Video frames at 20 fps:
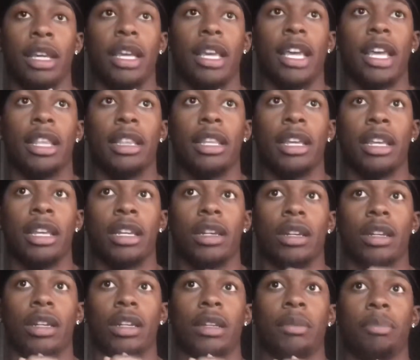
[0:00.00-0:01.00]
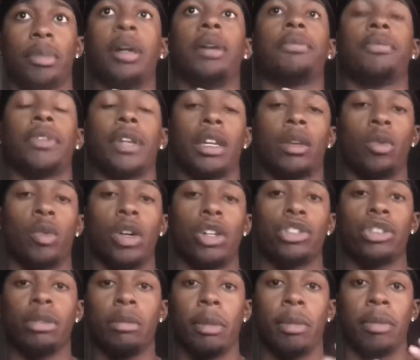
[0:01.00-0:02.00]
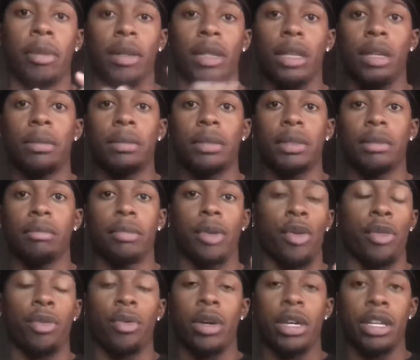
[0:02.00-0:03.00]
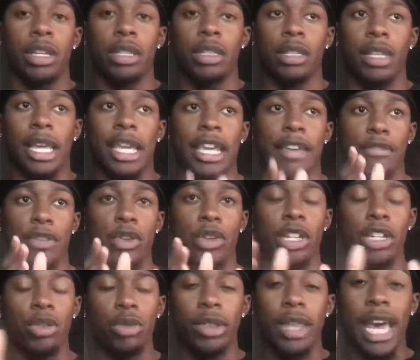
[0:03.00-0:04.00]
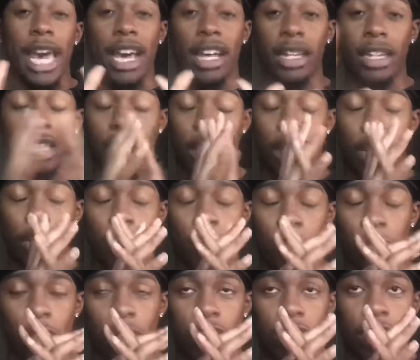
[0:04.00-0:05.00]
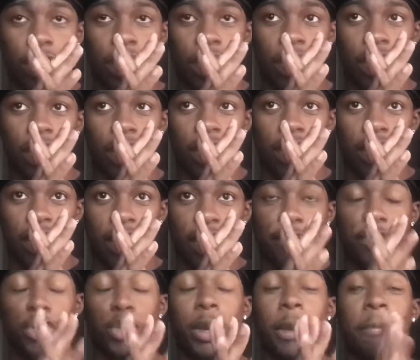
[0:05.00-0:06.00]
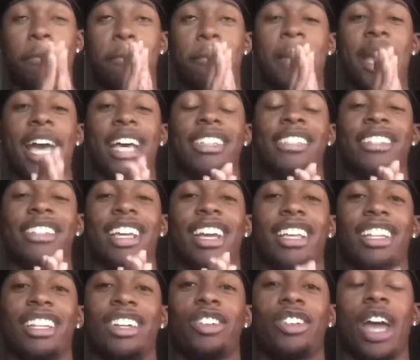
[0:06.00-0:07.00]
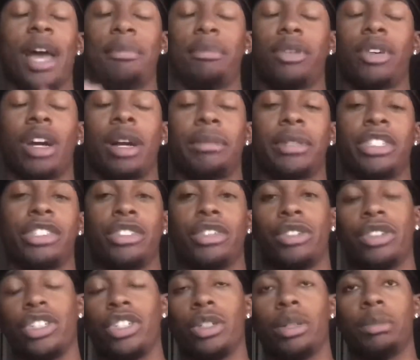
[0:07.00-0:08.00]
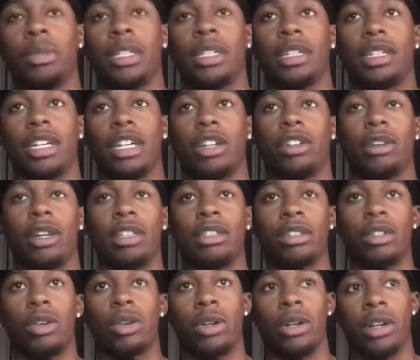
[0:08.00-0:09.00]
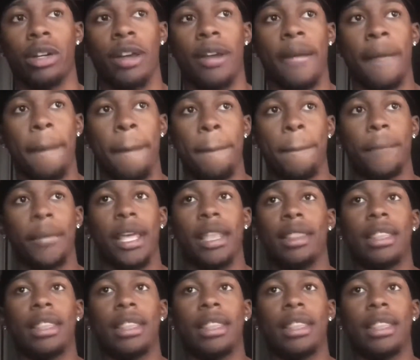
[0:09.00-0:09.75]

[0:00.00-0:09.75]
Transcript: and then pump fake one dribble pull ups both ways. Like if you can do that alone, if you can master that alone, I promise you, you'll be a great scorer. And